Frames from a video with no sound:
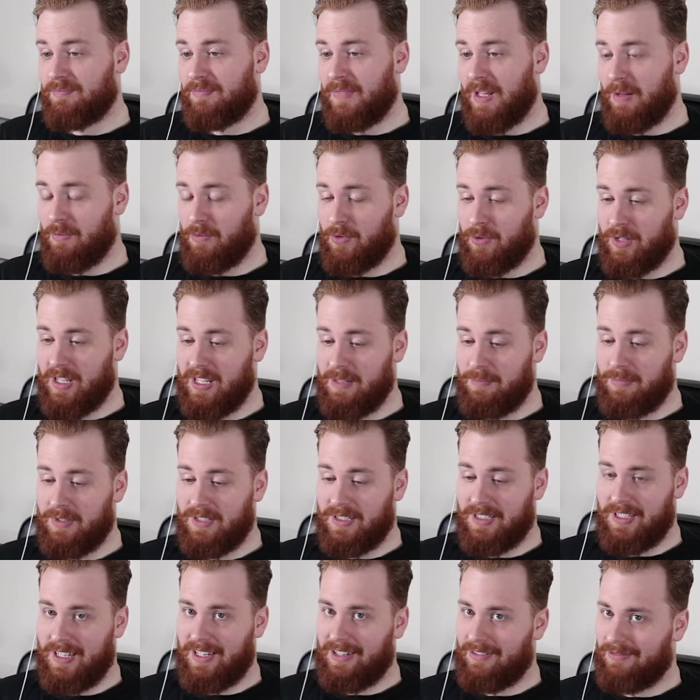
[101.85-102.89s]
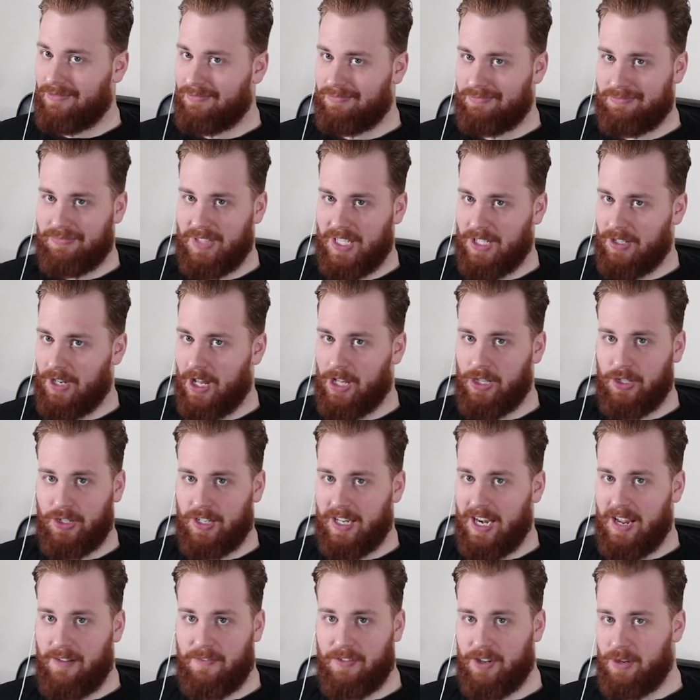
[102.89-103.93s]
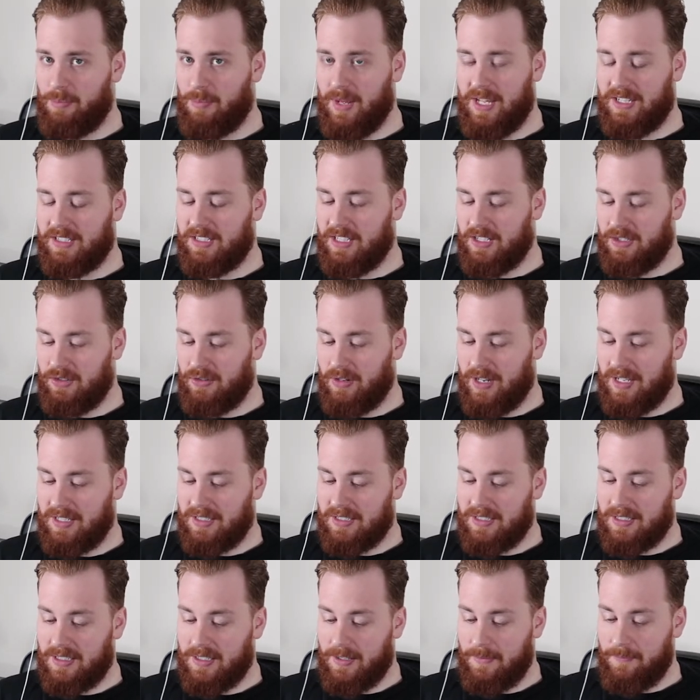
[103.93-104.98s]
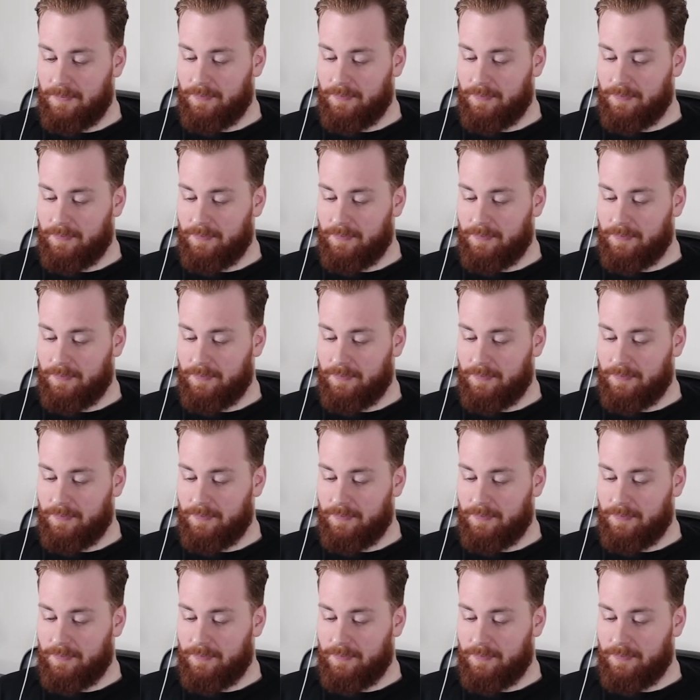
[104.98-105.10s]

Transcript: and we'll keep you safe, they're not looking out for your best interests.